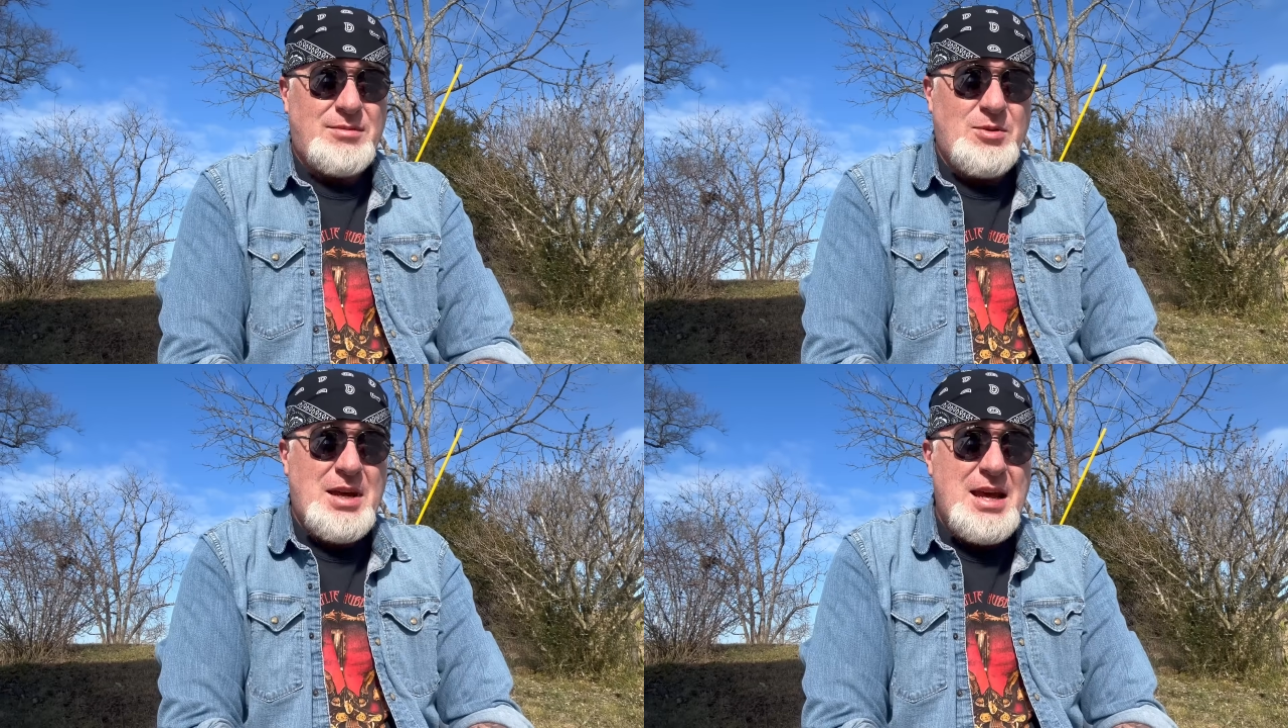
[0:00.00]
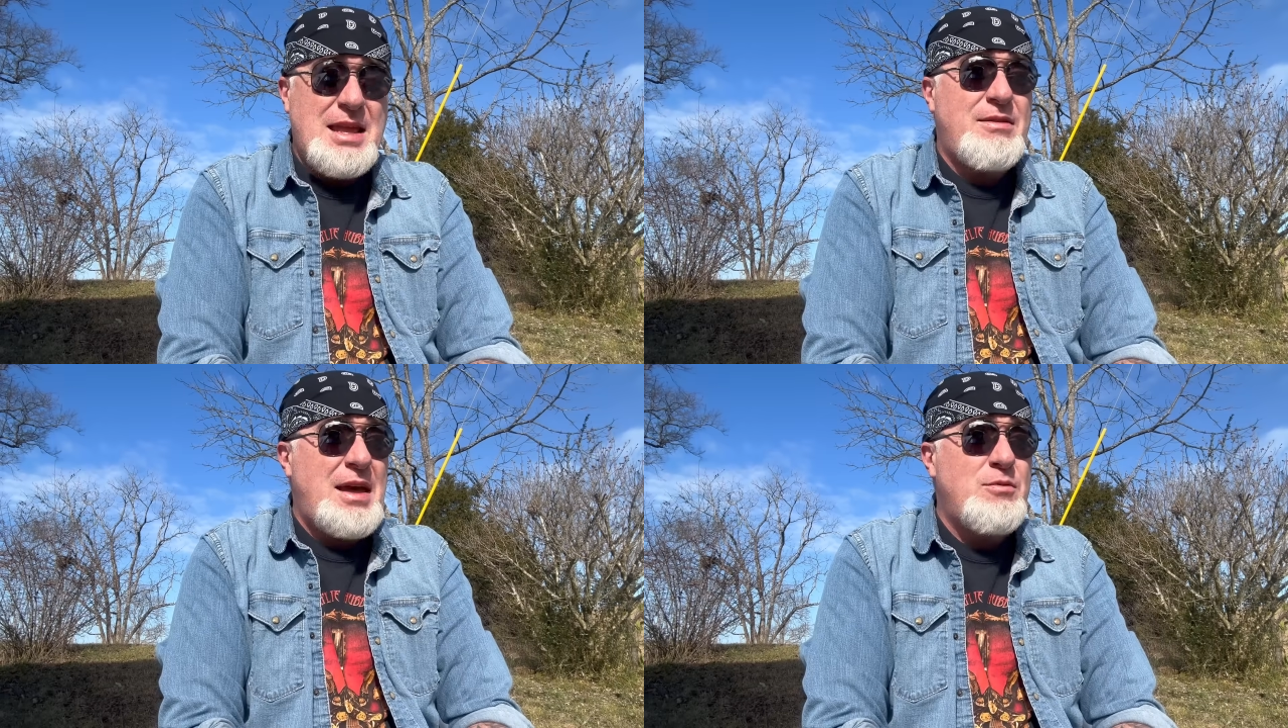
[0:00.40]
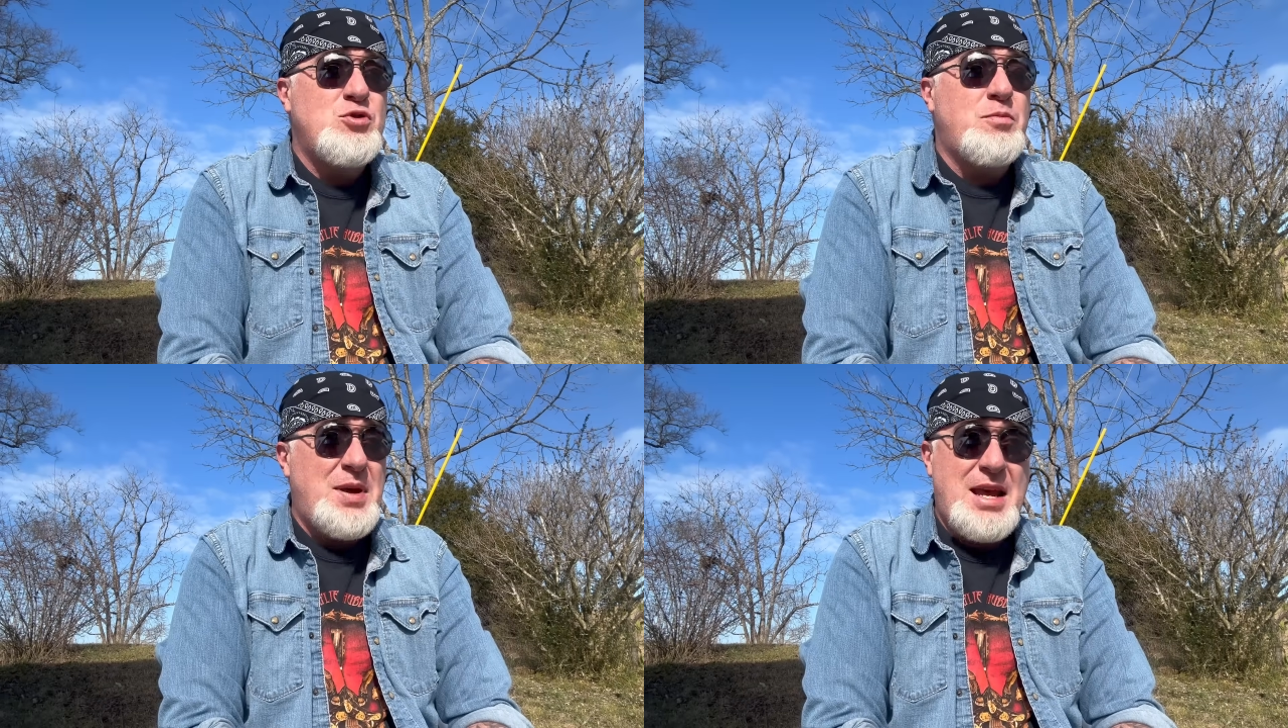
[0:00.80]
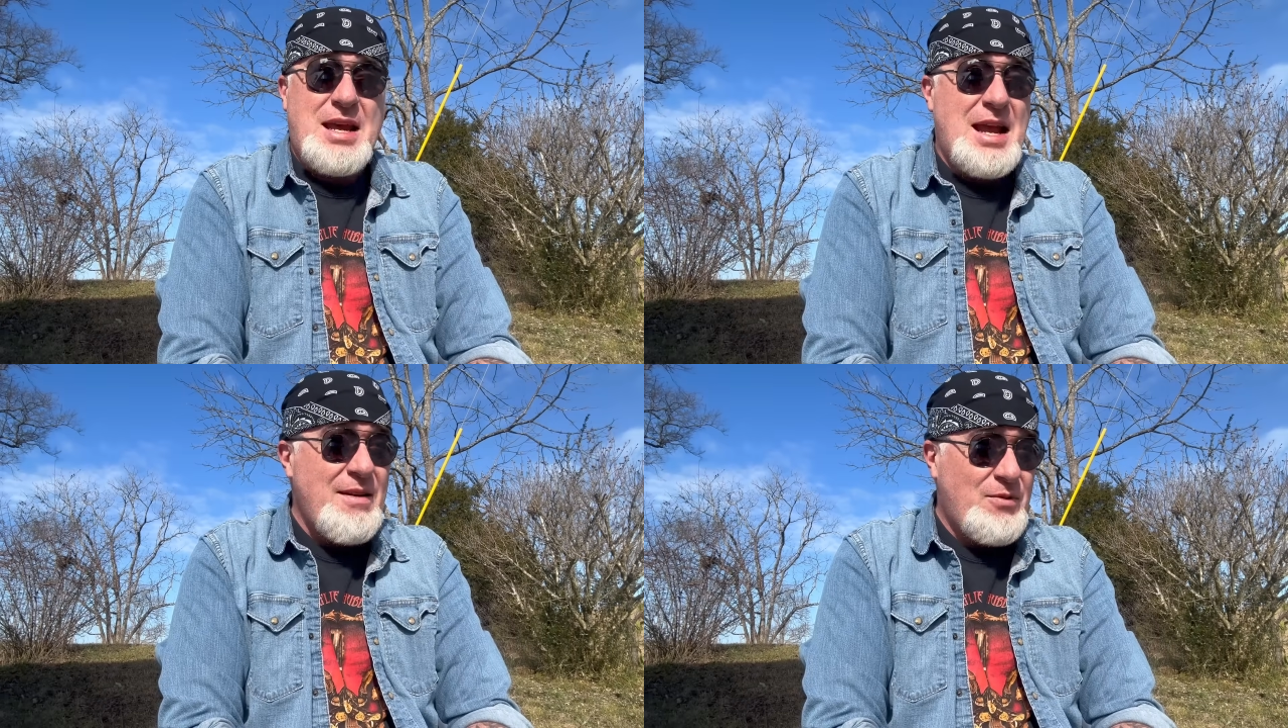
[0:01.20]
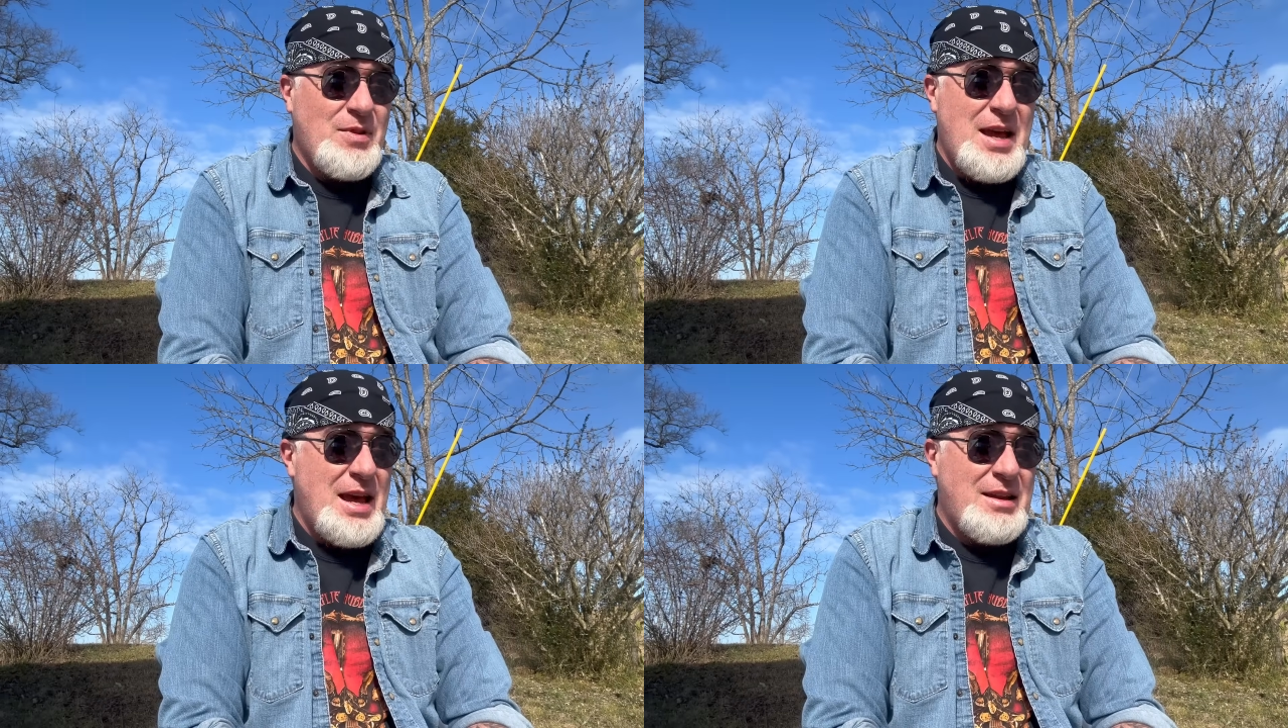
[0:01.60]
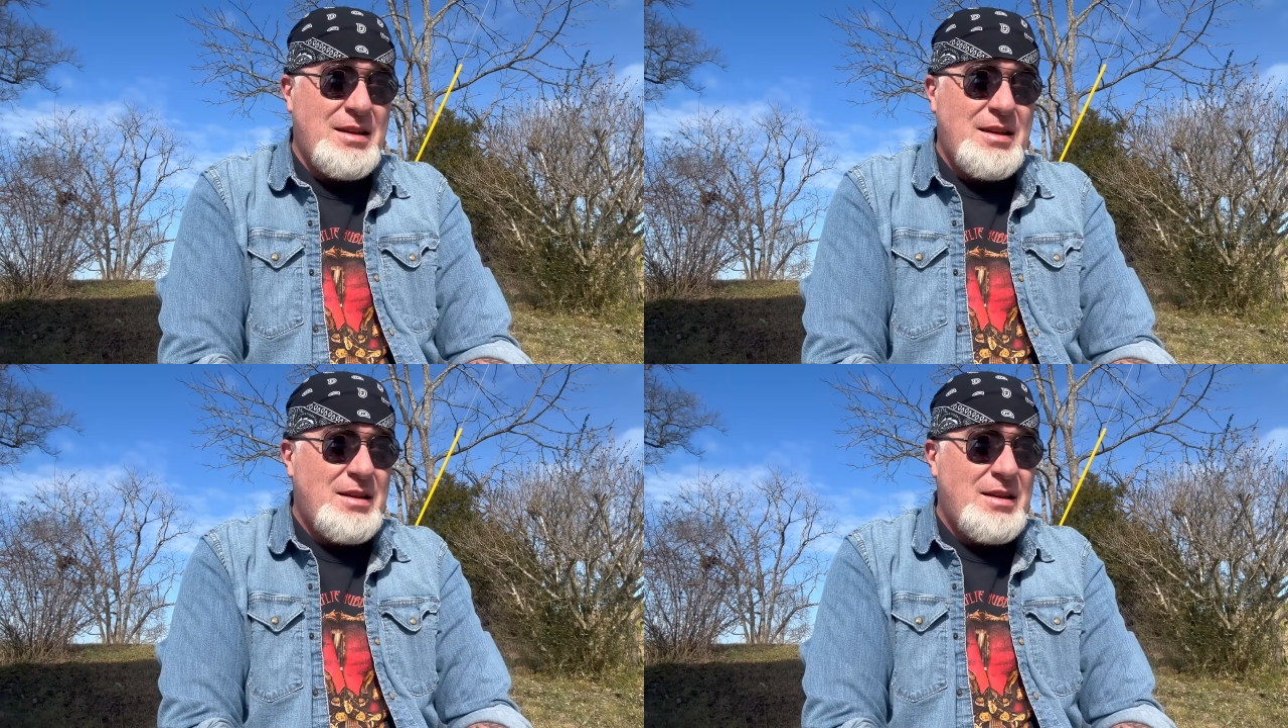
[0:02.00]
Okay, that was your peak, and after that